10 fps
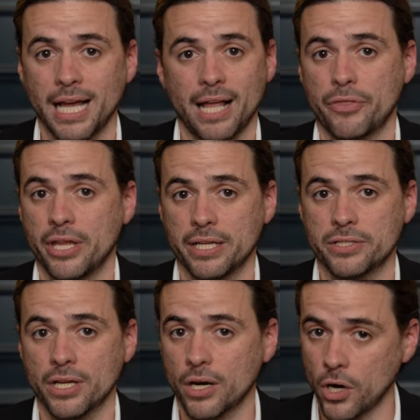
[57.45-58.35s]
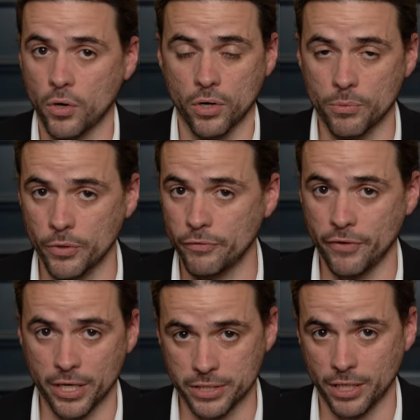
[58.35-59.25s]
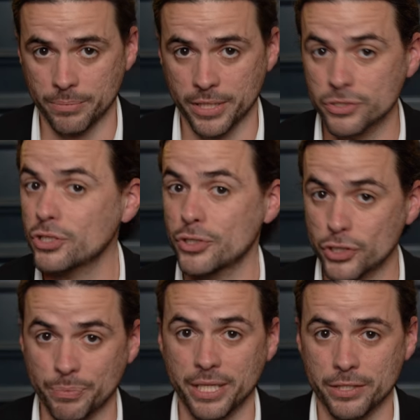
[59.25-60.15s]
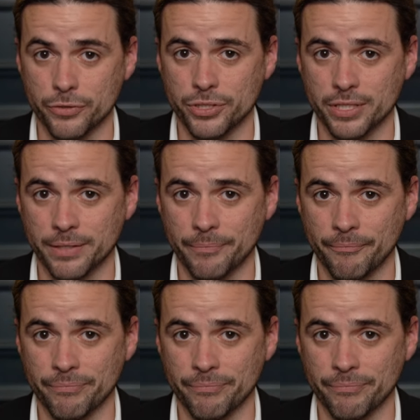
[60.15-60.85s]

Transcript: and things are a whole lot more fucked up. So it should be interesting.